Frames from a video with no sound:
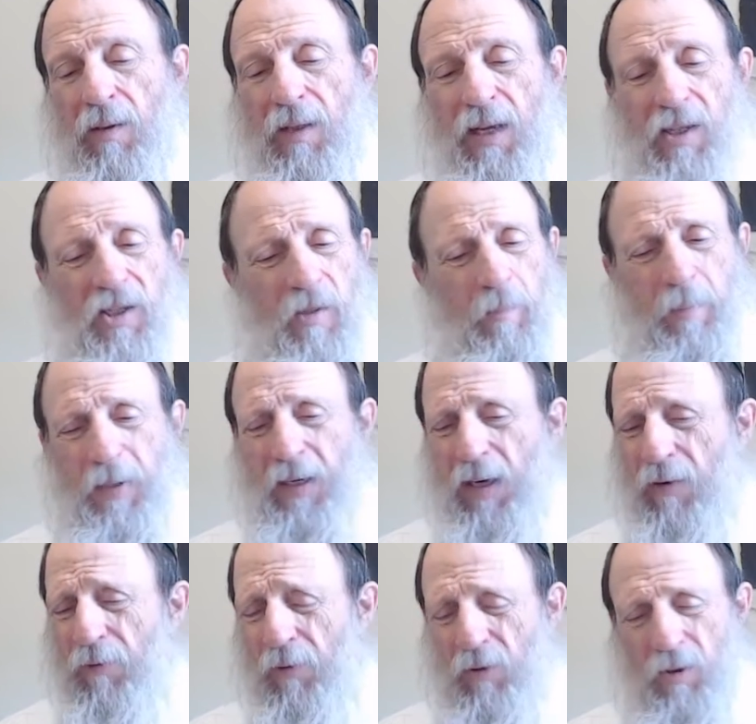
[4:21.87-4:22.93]
That's a big
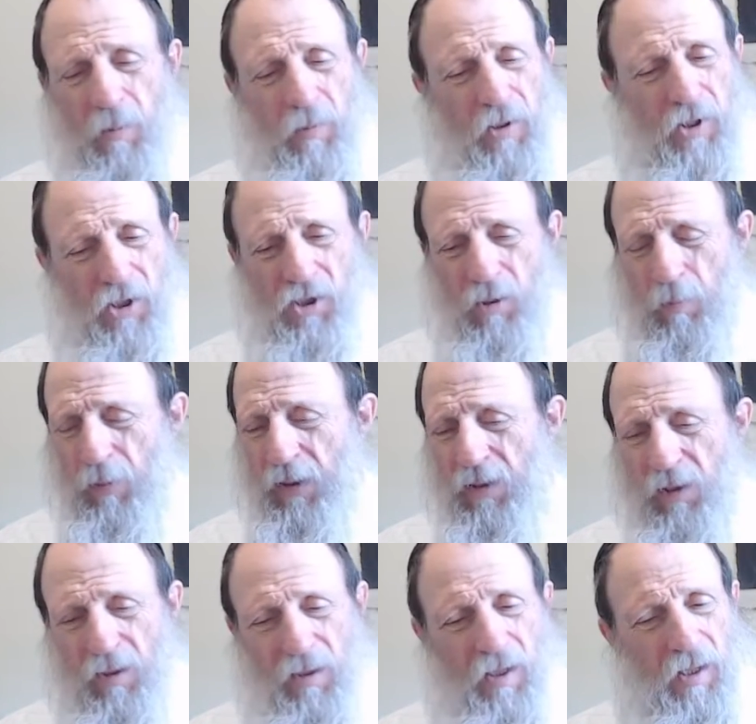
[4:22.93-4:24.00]
effort to me just to break
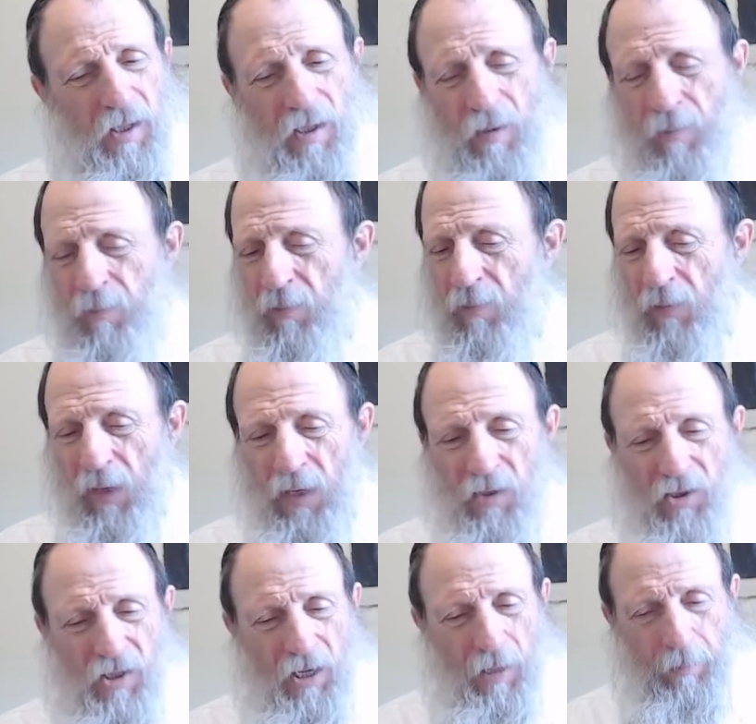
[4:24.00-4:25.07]
the day and
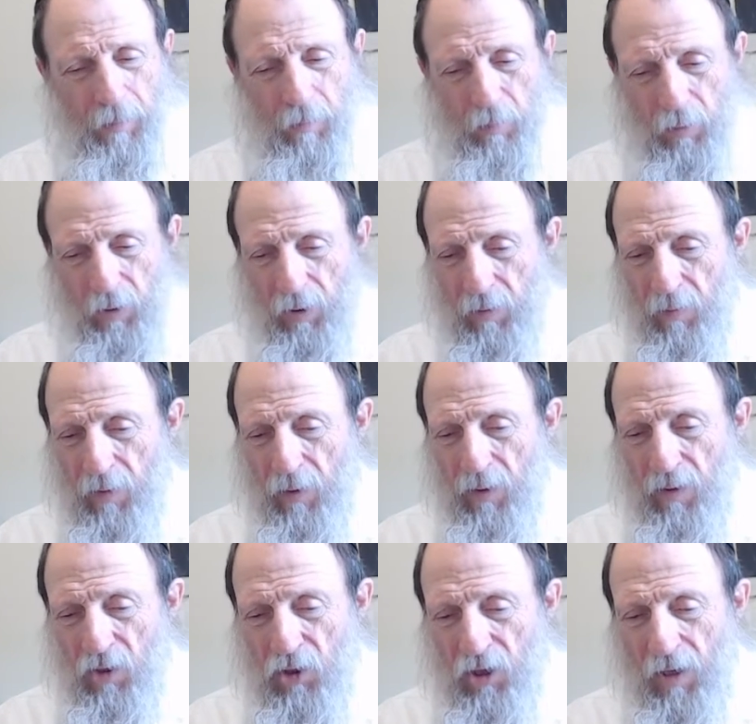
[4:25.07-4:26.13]
stop and pray.
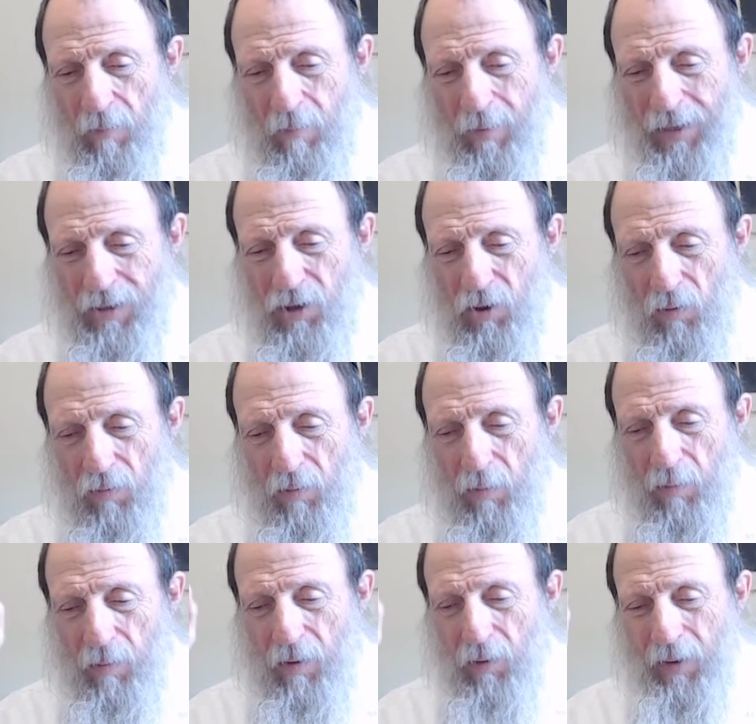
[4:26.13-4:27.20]
The shem, mah tovu
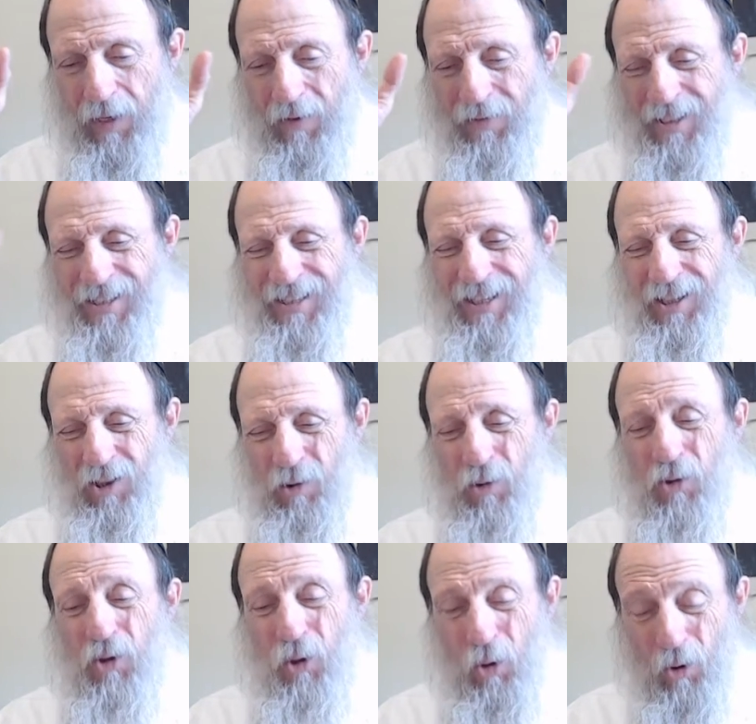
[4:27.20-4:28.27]
imeno, I have to sit and
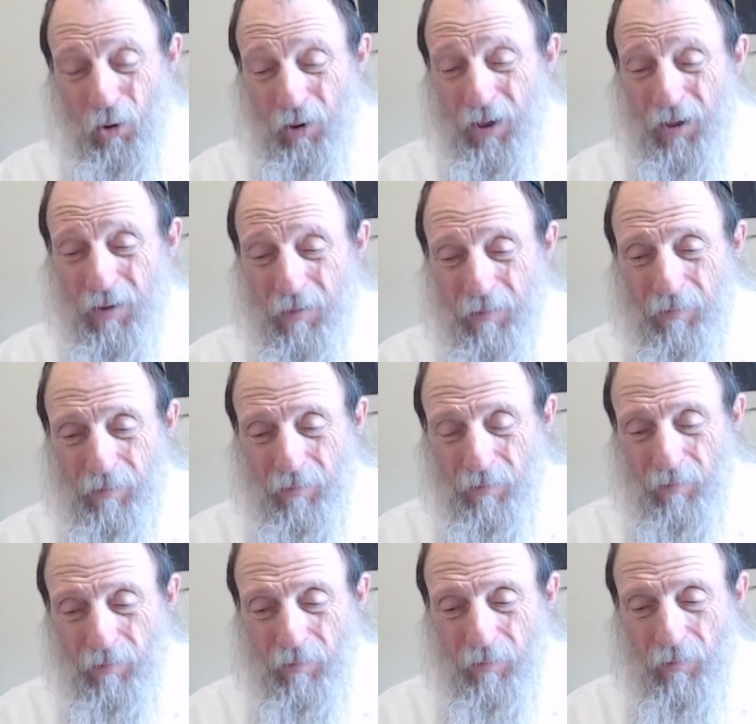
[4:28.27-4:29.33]
learn Torah?
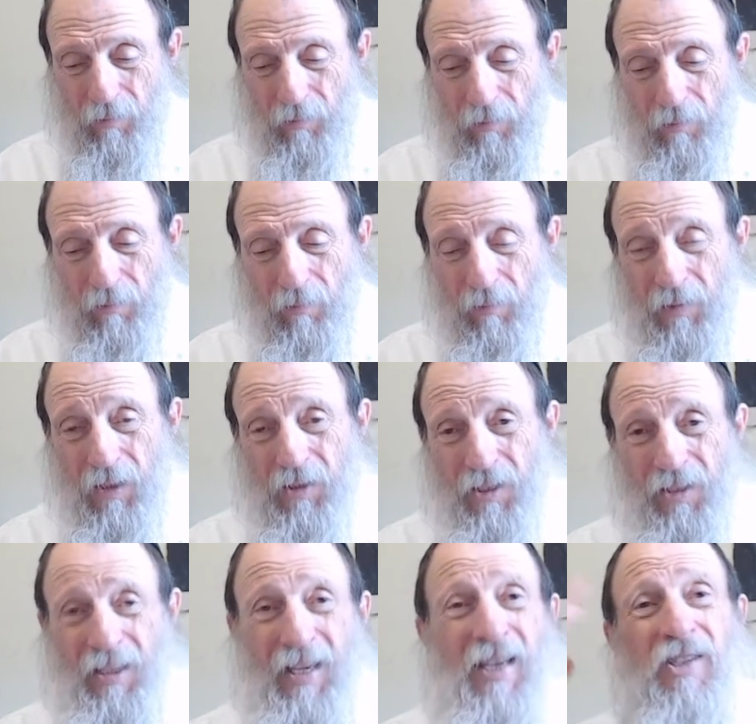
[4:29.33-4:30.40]
The
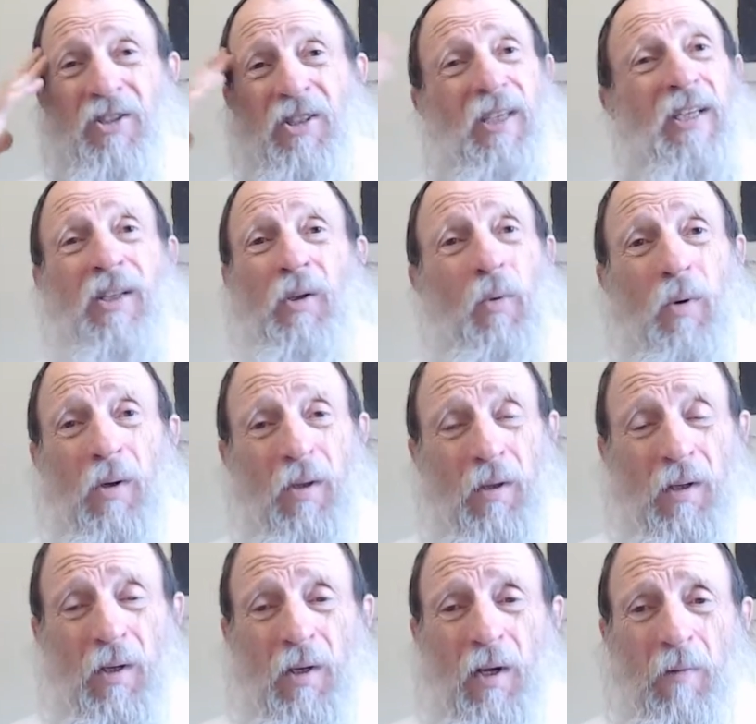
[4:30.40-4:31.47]
last thing in the
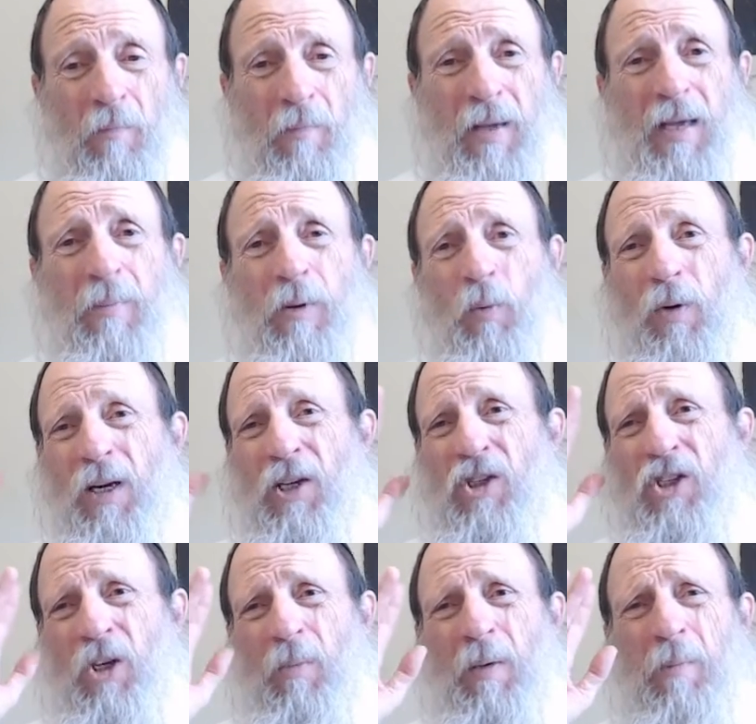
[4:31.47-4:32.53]
world. Maybe when I
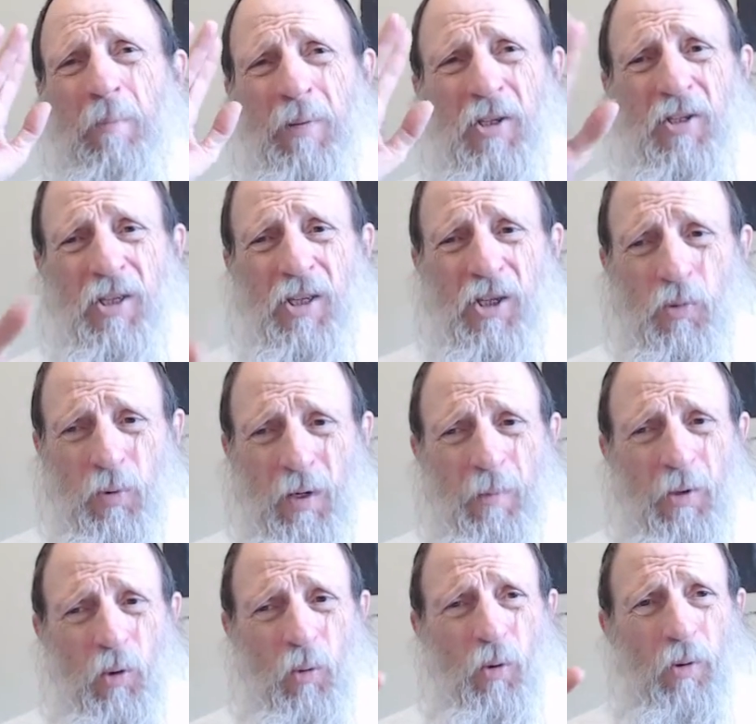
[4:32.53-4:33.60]
sell my business, when I'm
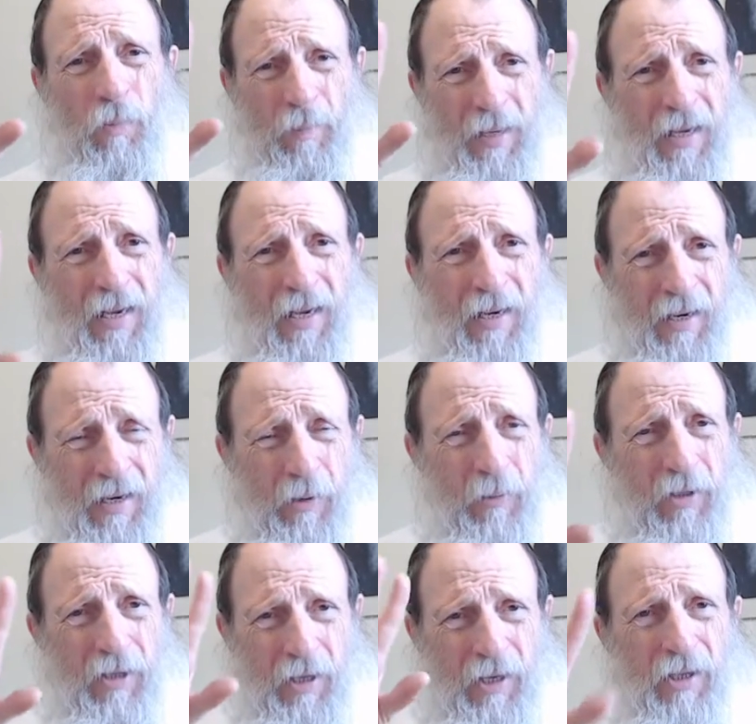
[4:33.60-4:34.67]
an old man and I
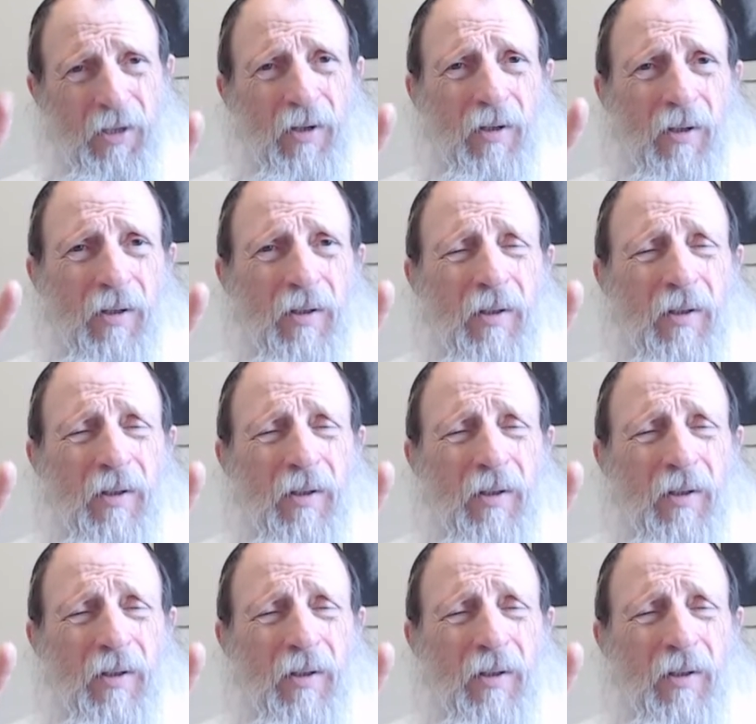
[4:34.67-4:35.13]
retire,